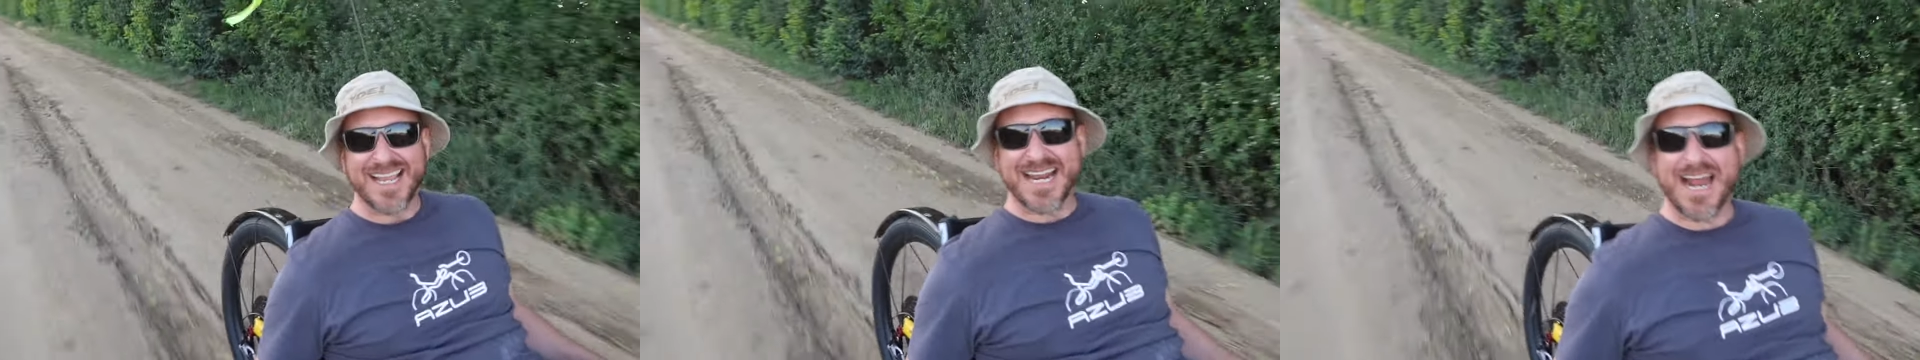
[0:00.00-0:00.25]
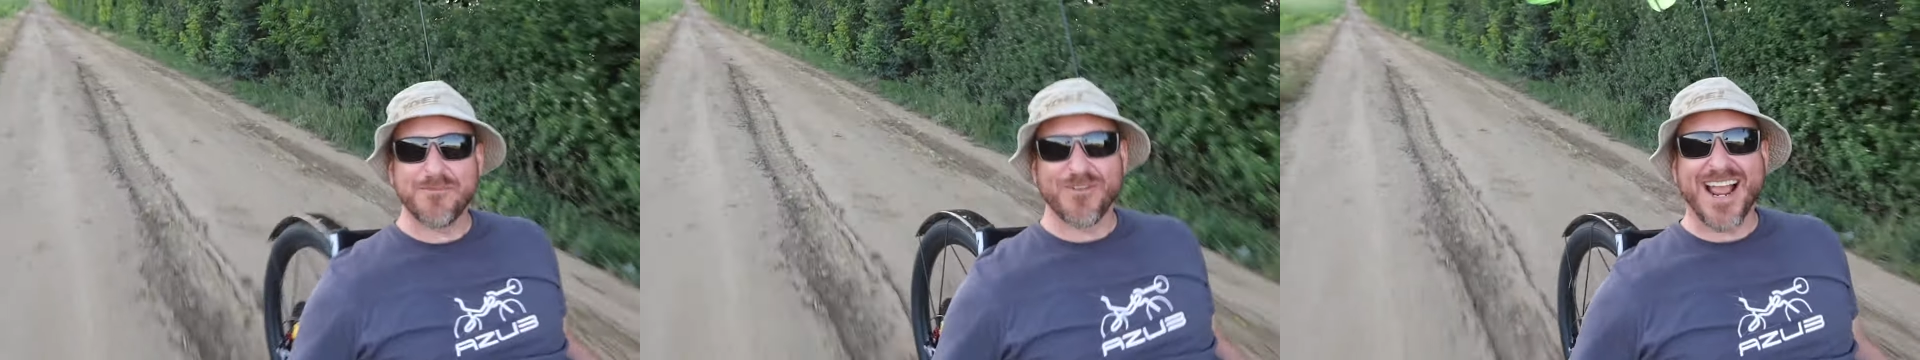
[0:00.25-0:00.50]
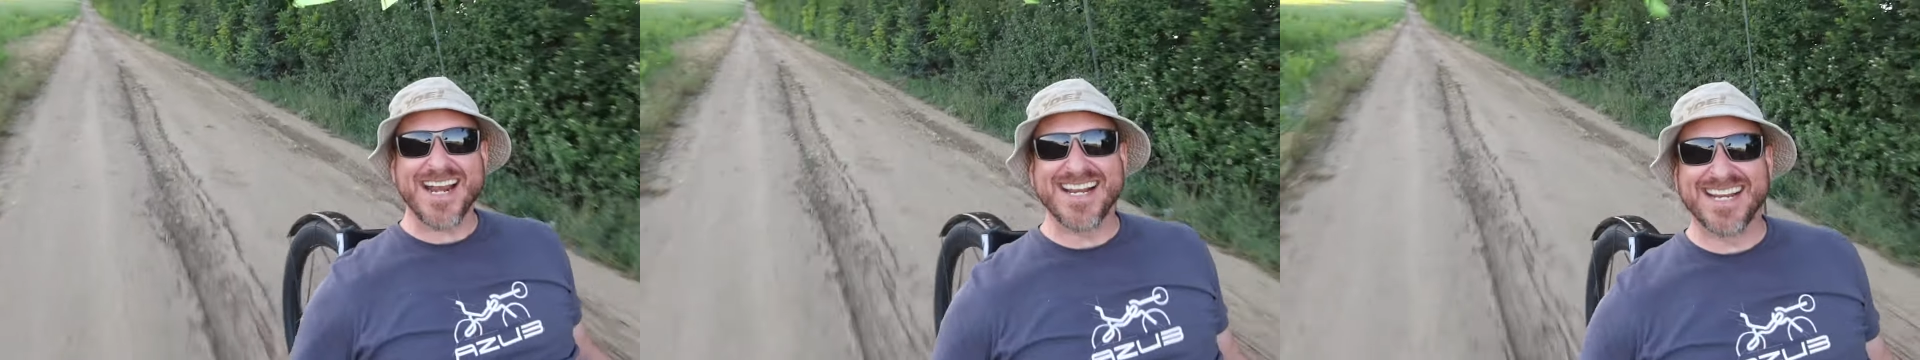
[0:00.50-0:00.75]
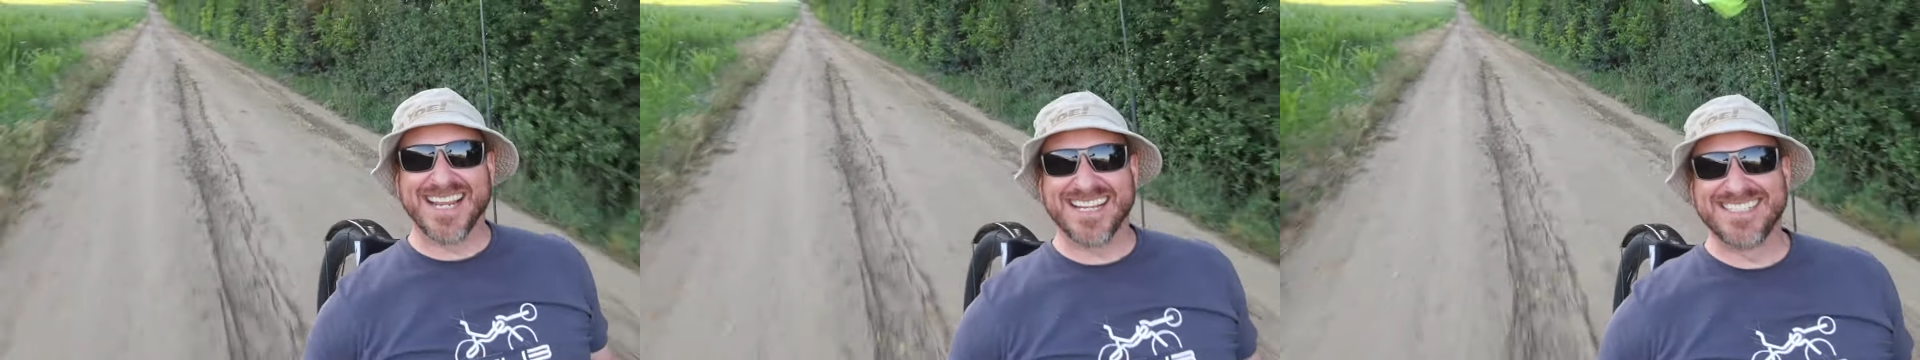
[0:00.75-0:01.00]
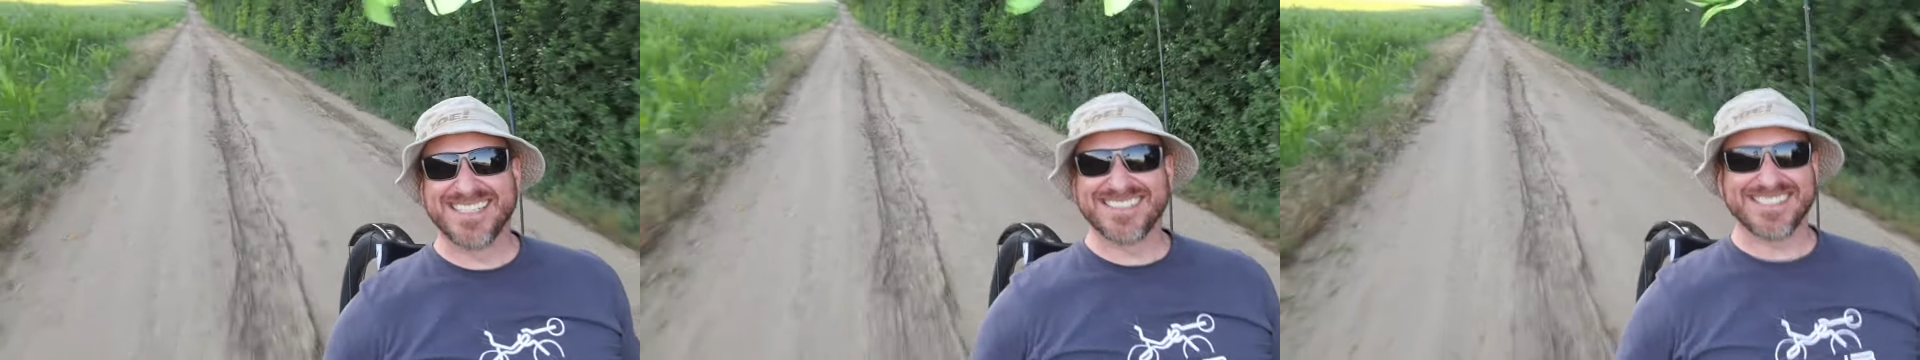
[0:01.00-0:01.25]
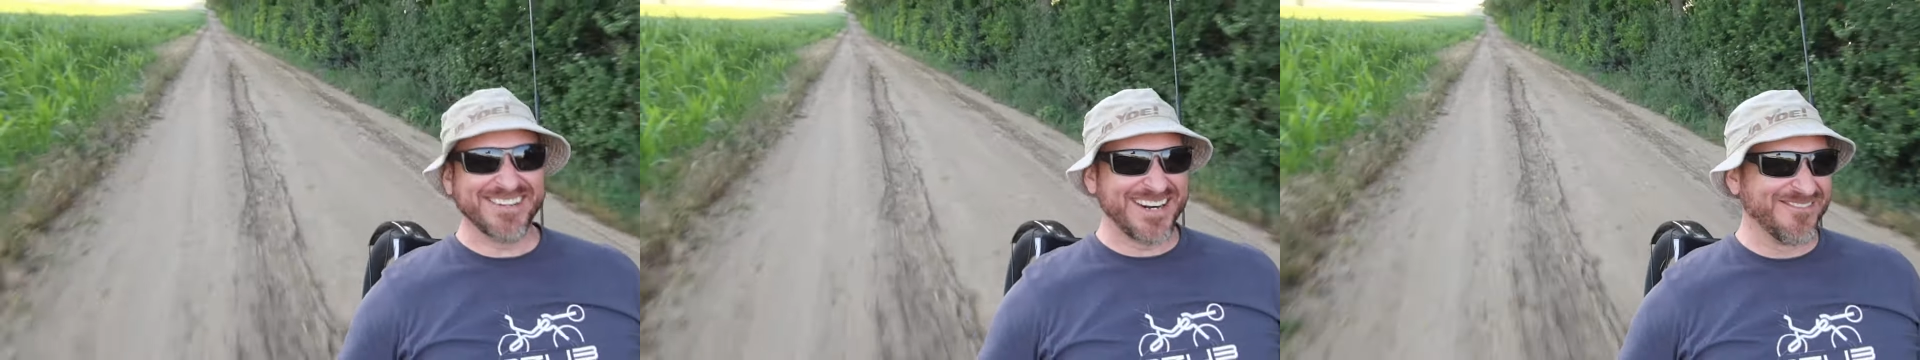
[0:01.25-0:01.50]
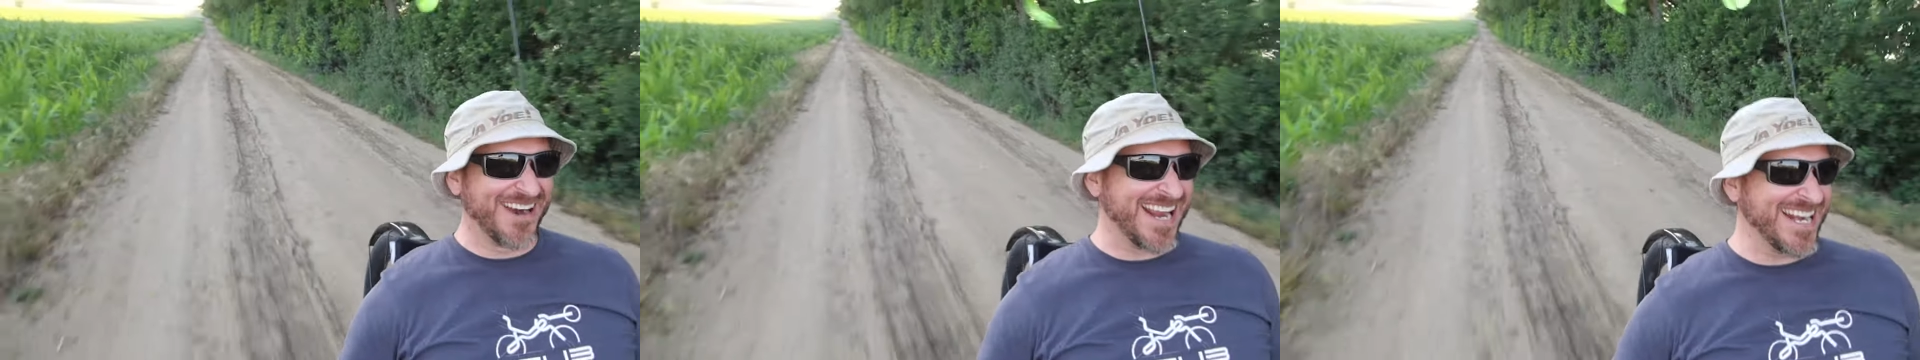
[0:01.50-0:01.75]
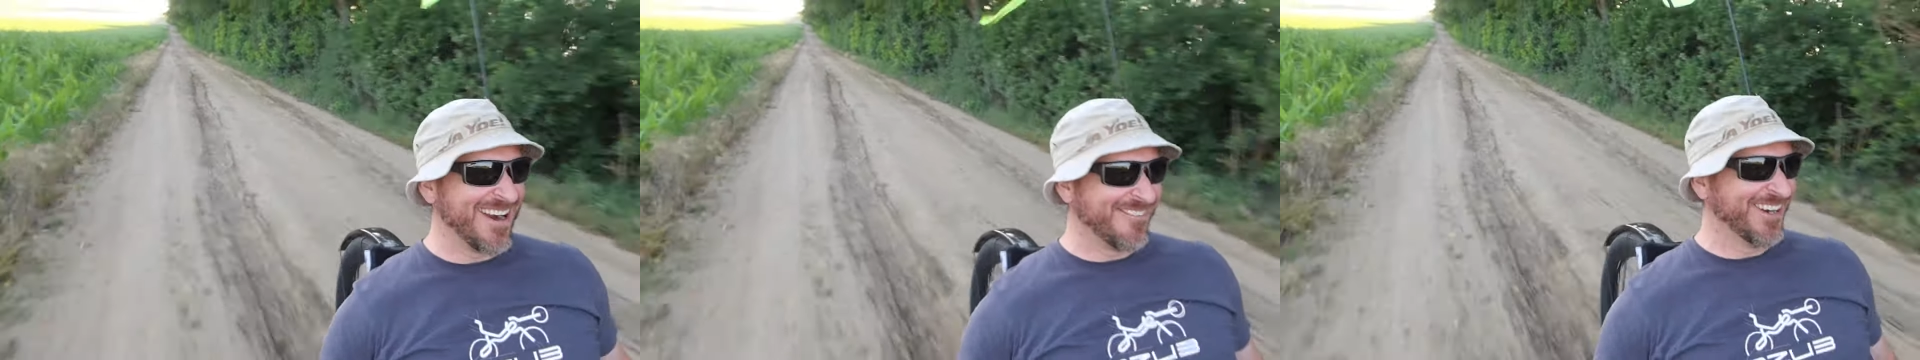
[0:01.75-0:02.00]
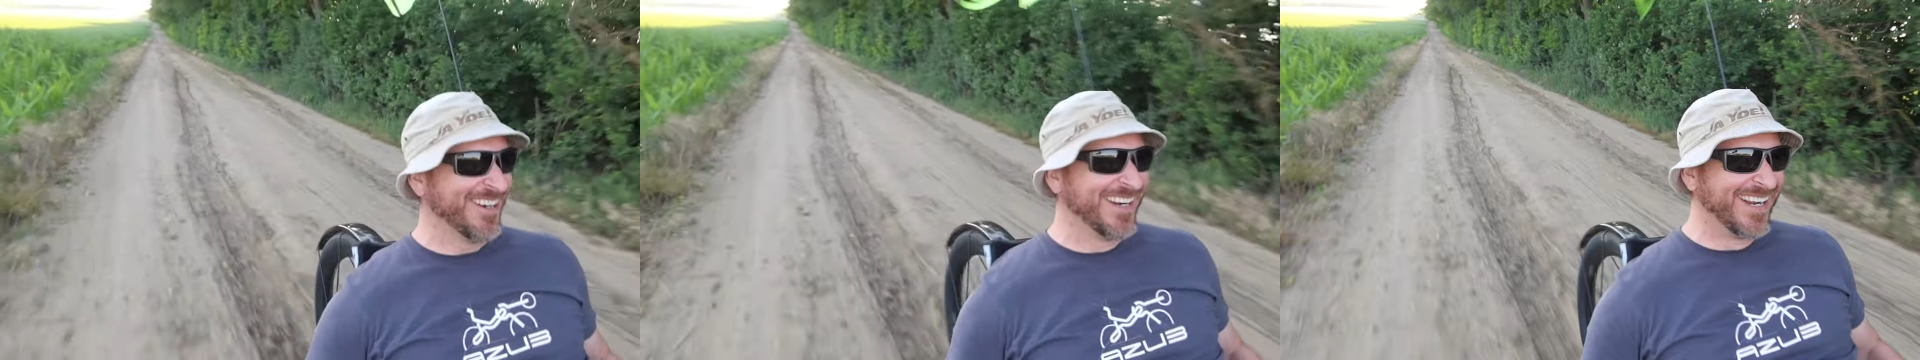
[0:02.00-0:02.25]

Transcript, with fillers: And I'm riding, do you see what I'm riding over?